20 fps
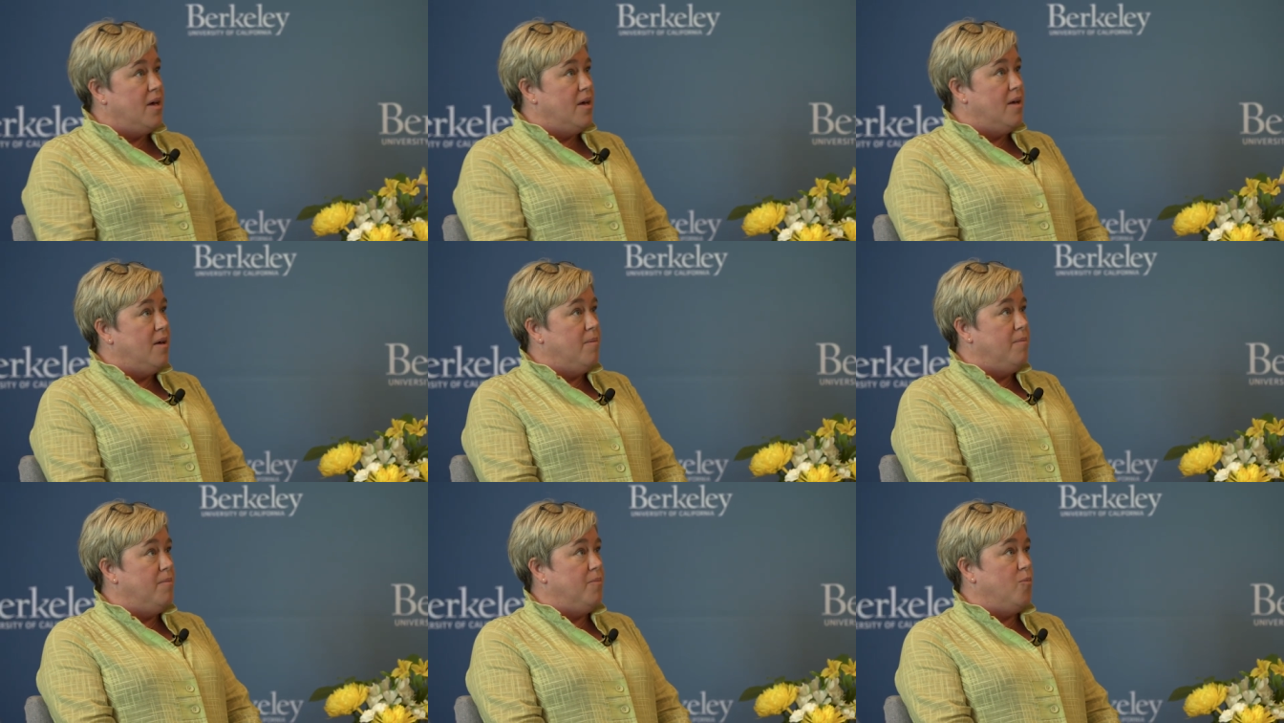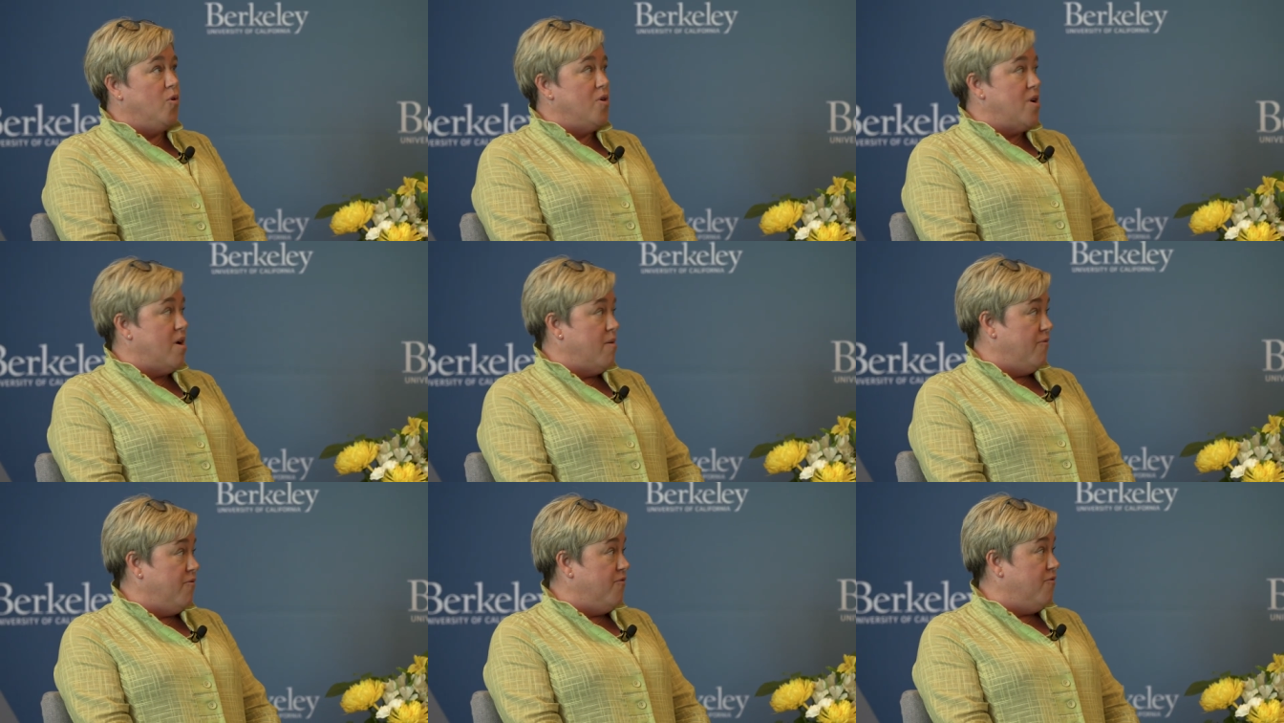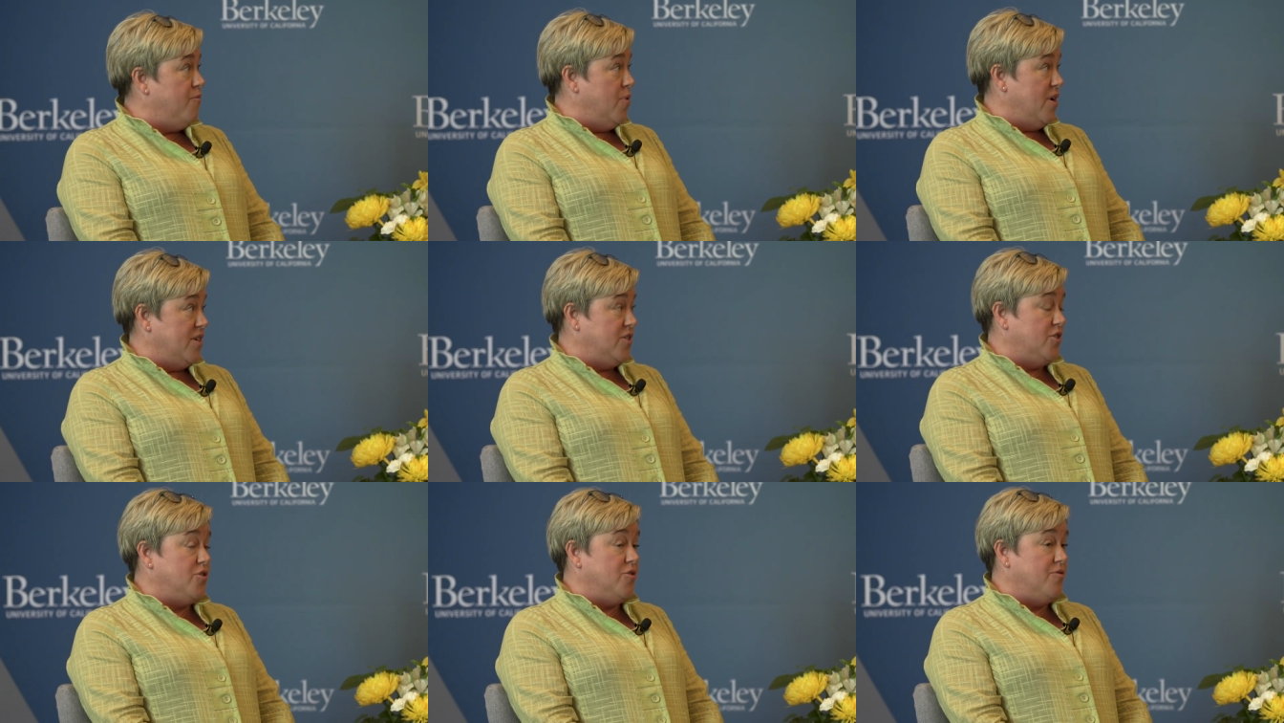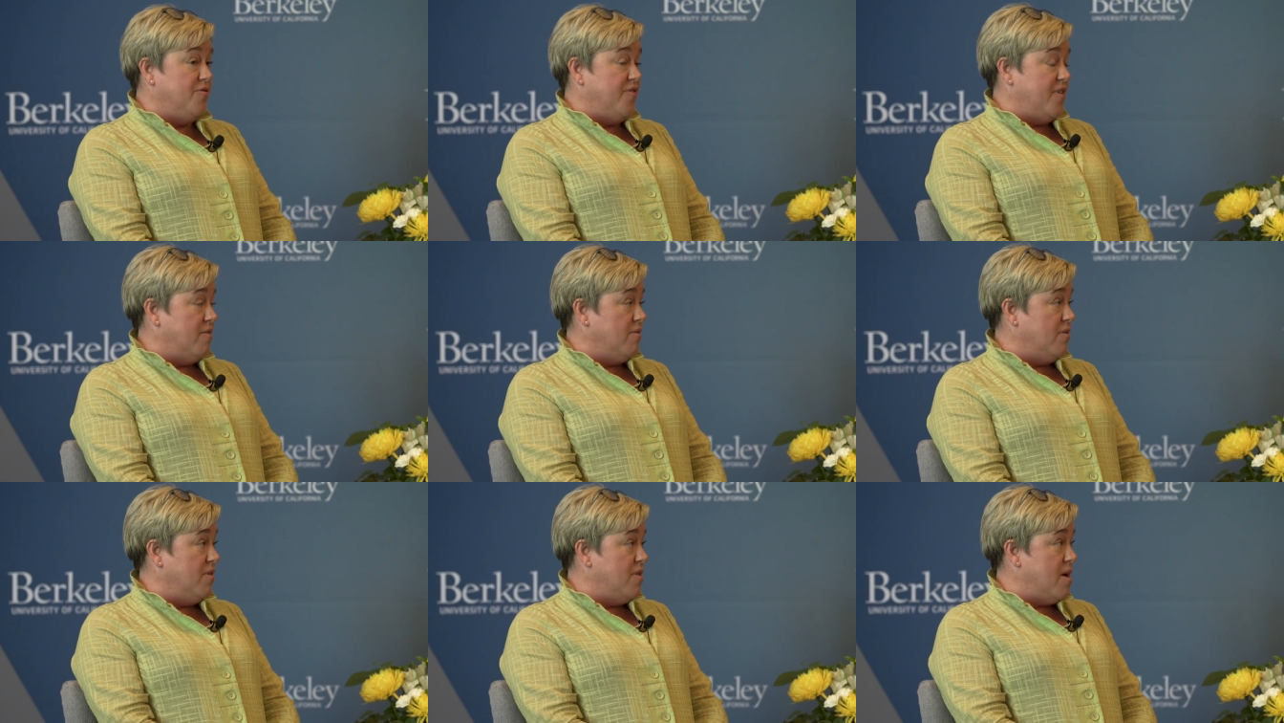Um, we're not registered
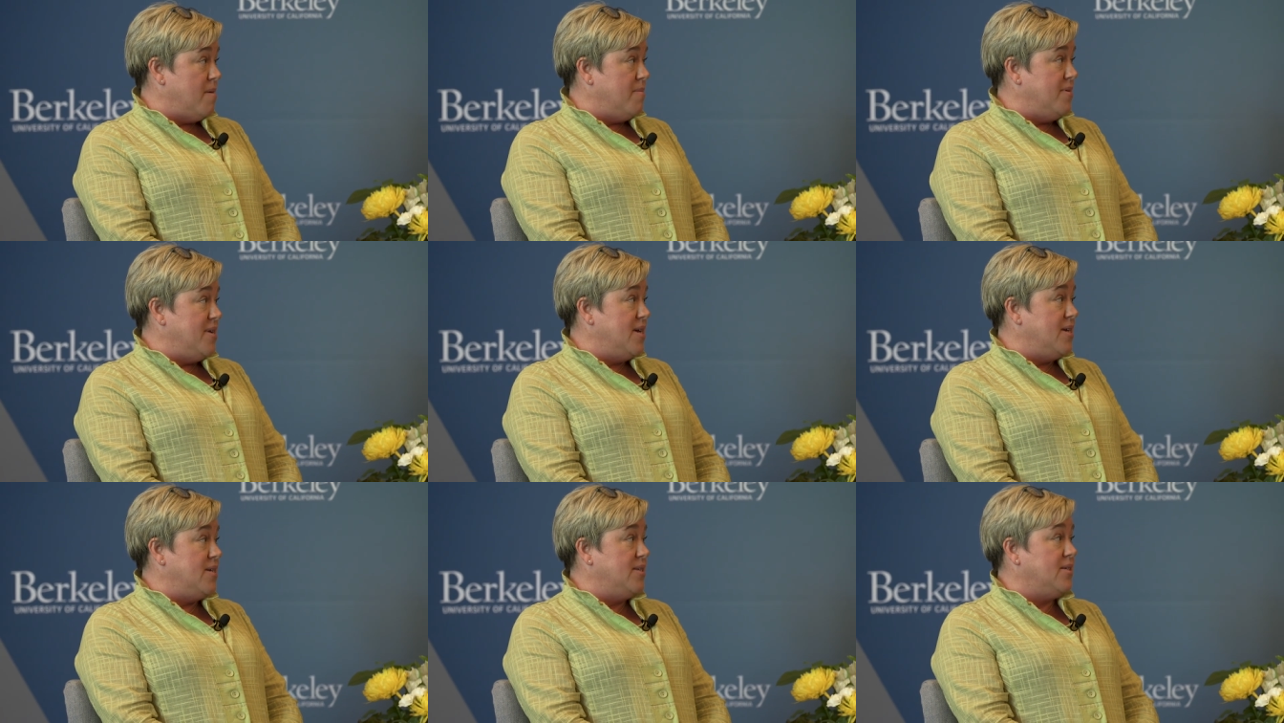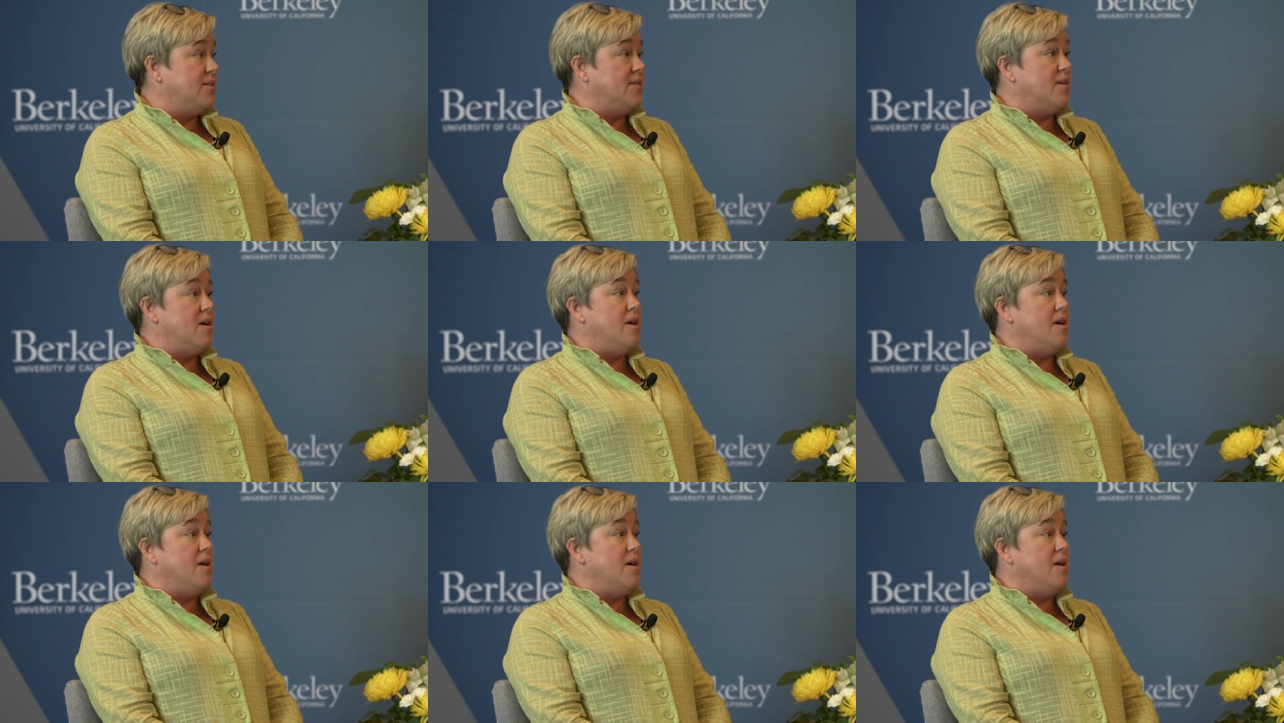federal lobbyists.